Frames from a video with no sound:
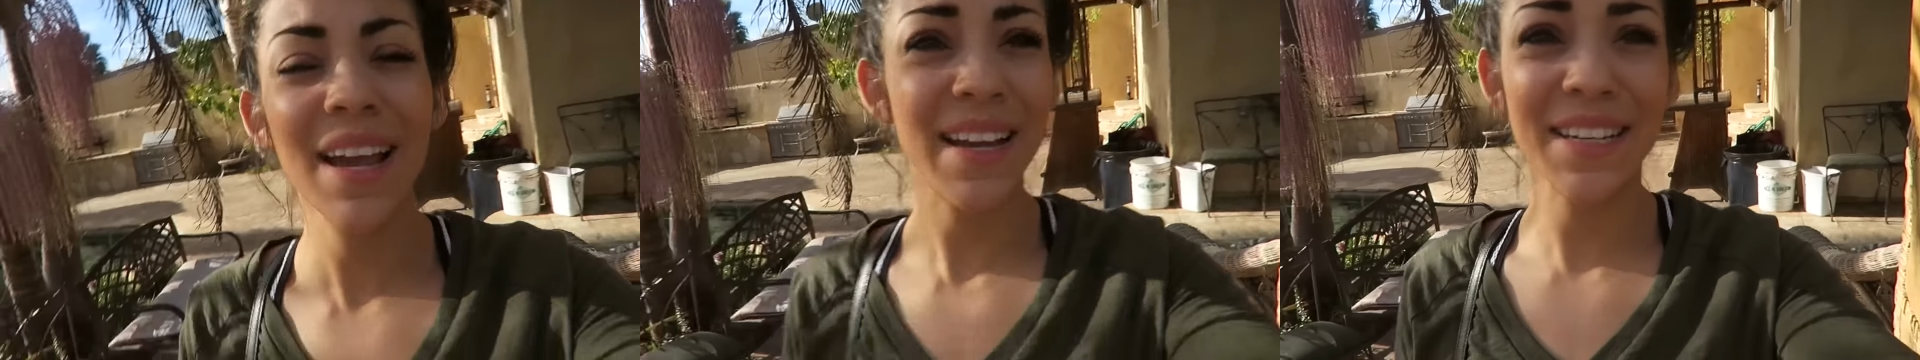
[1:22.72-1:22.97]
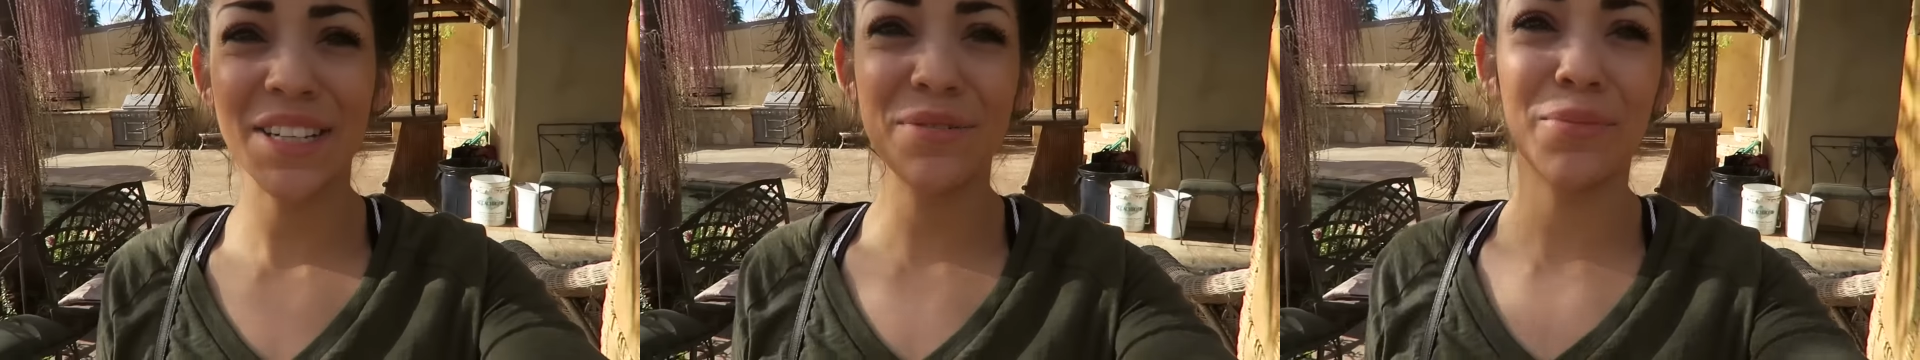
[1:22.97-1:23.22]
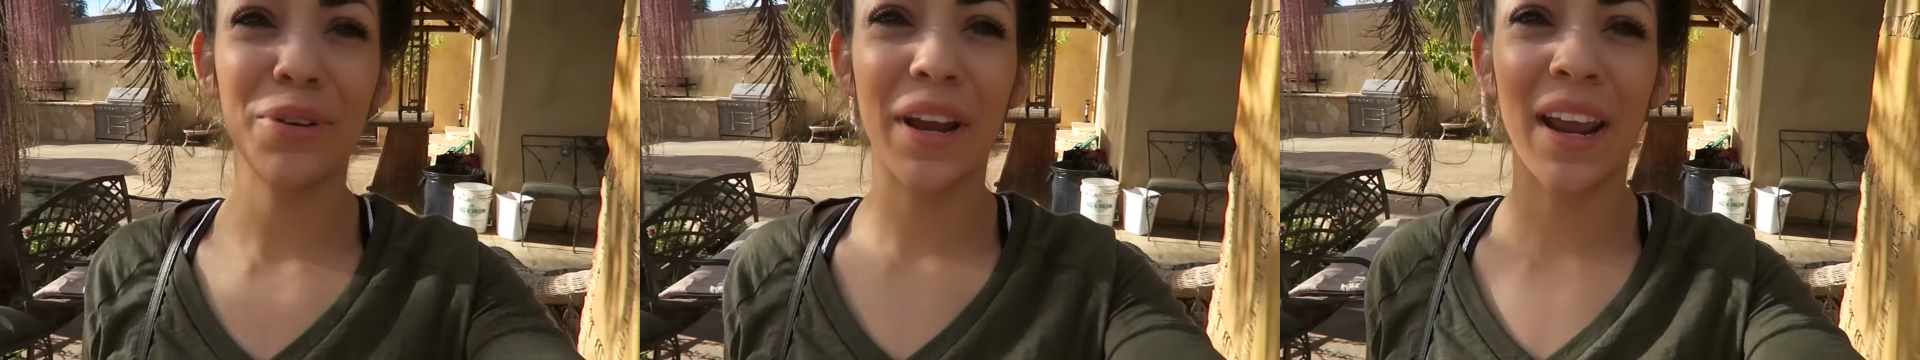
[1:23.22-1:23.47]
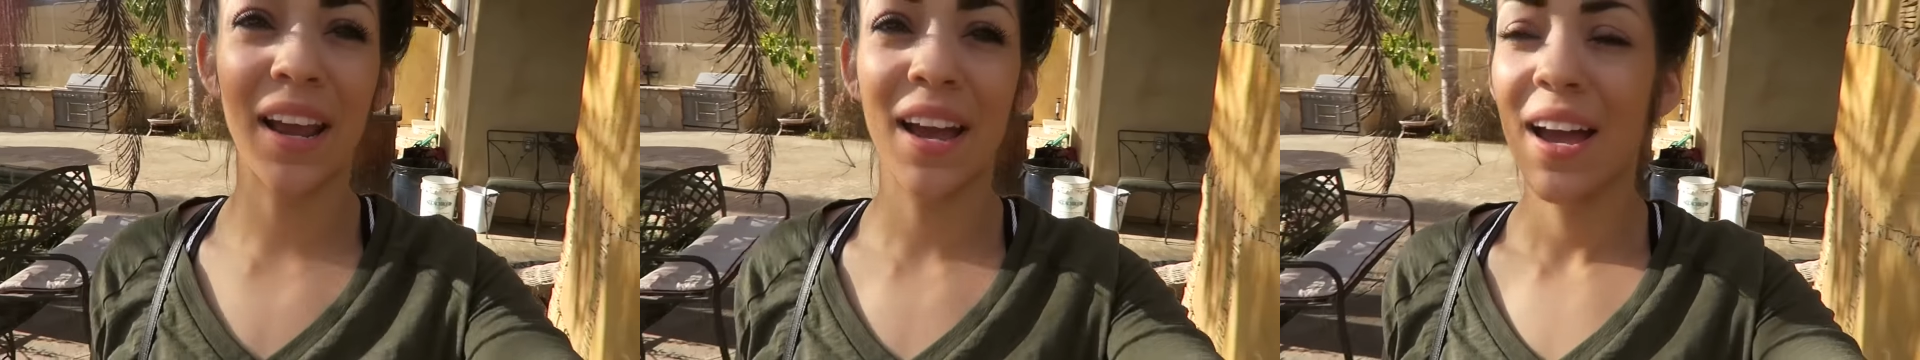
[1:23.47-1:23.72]
I didn't
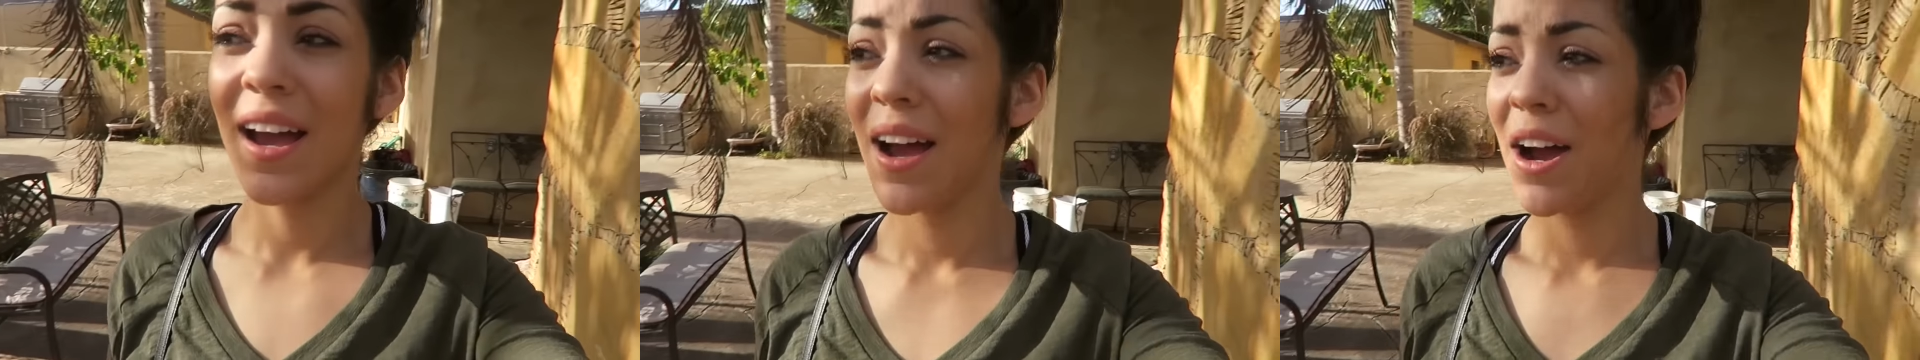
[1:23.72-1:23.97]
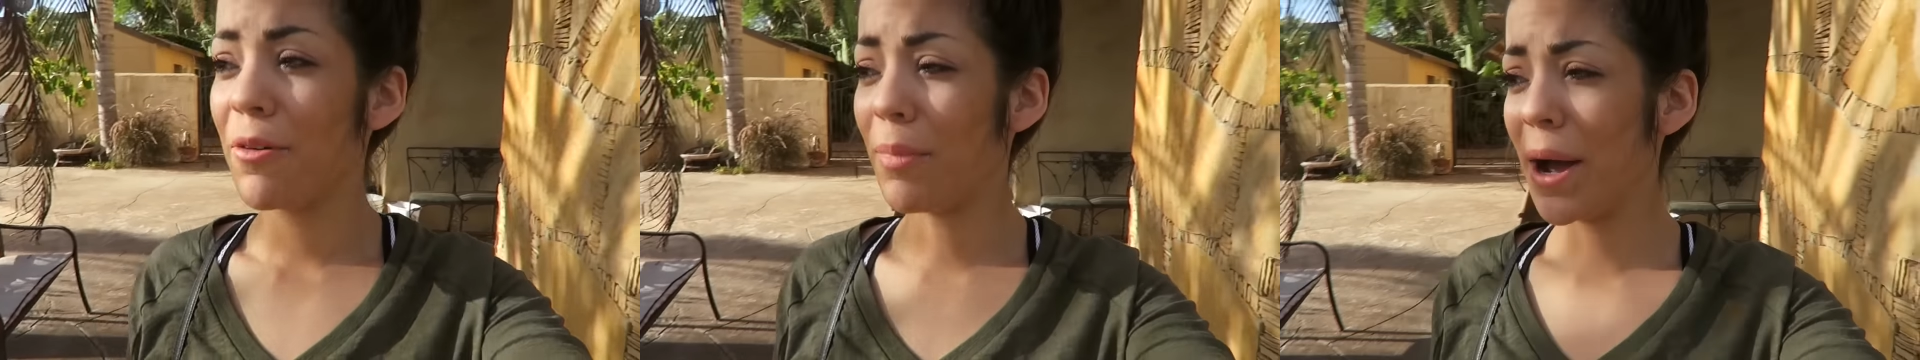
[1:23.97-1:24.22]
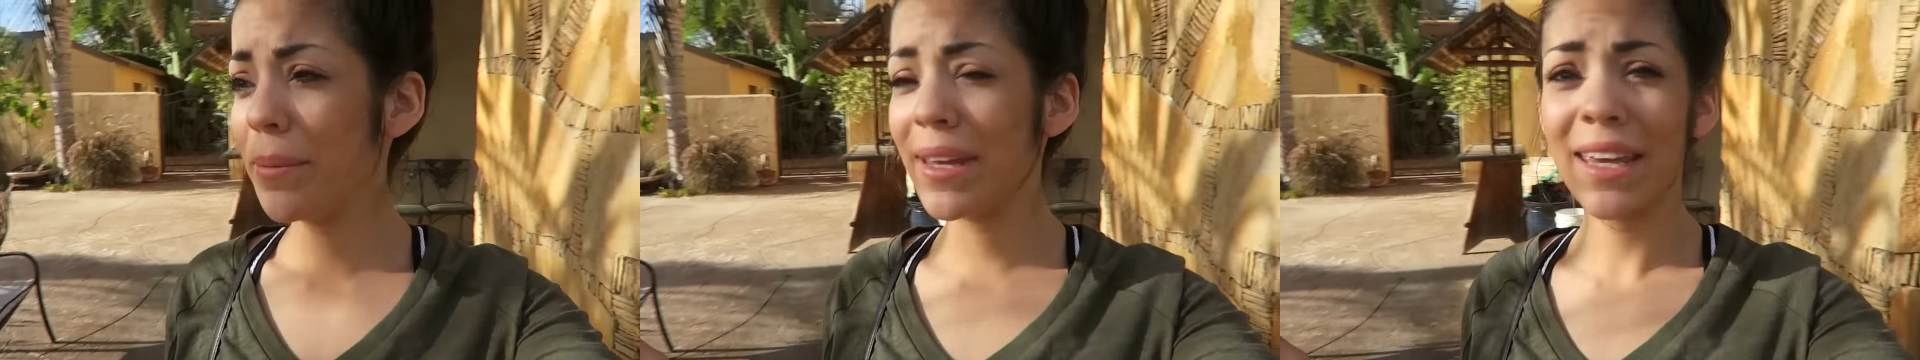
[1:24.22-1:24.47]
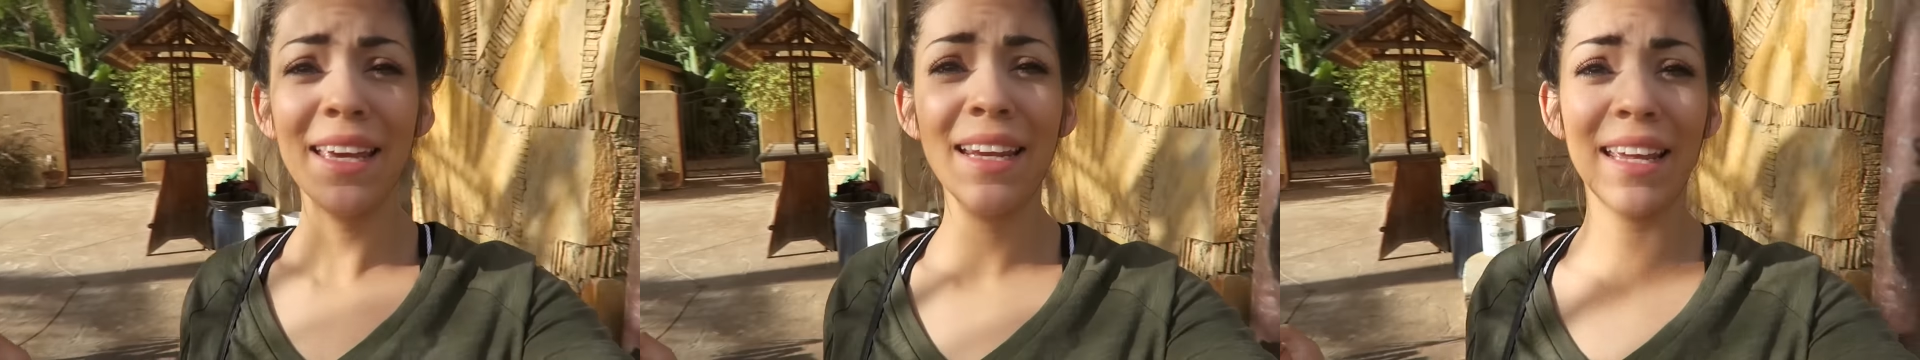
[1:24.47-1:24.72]
bring my
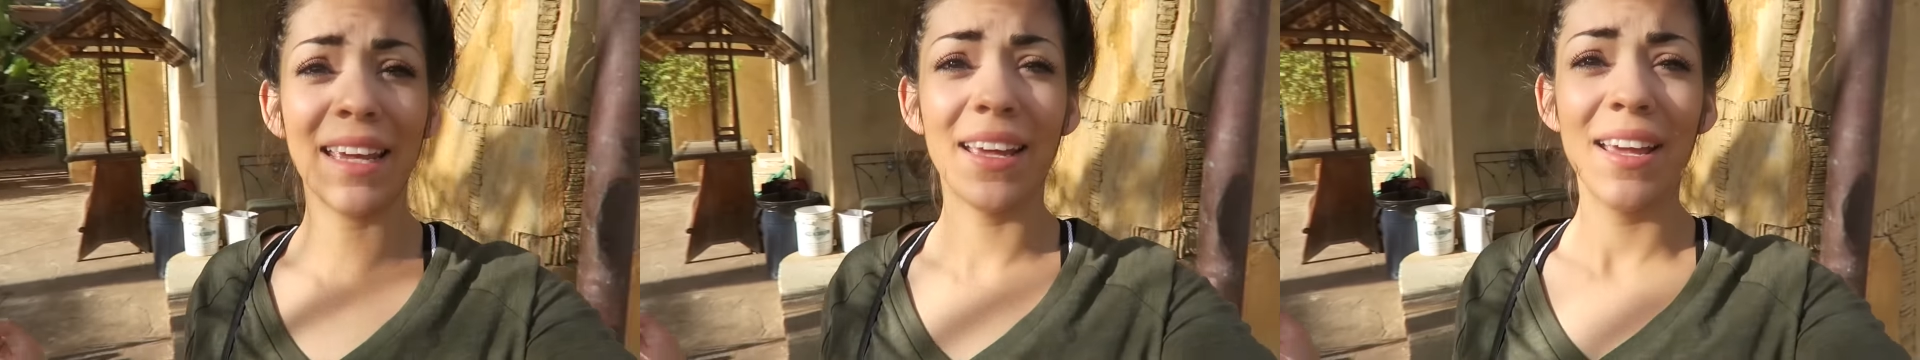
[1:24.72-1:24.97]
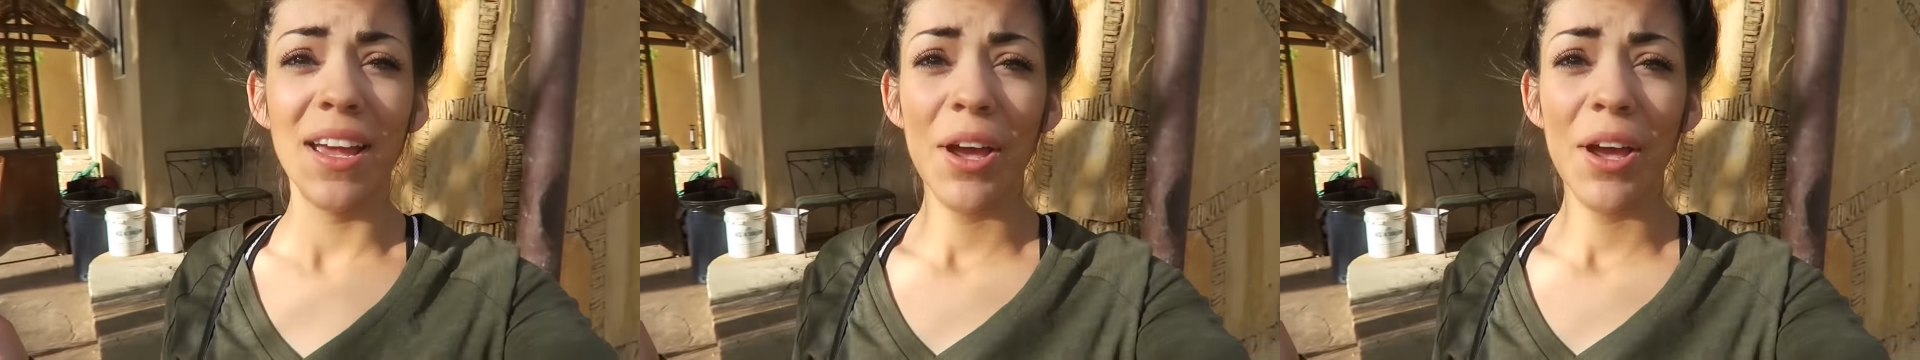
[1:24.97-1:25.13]
bikini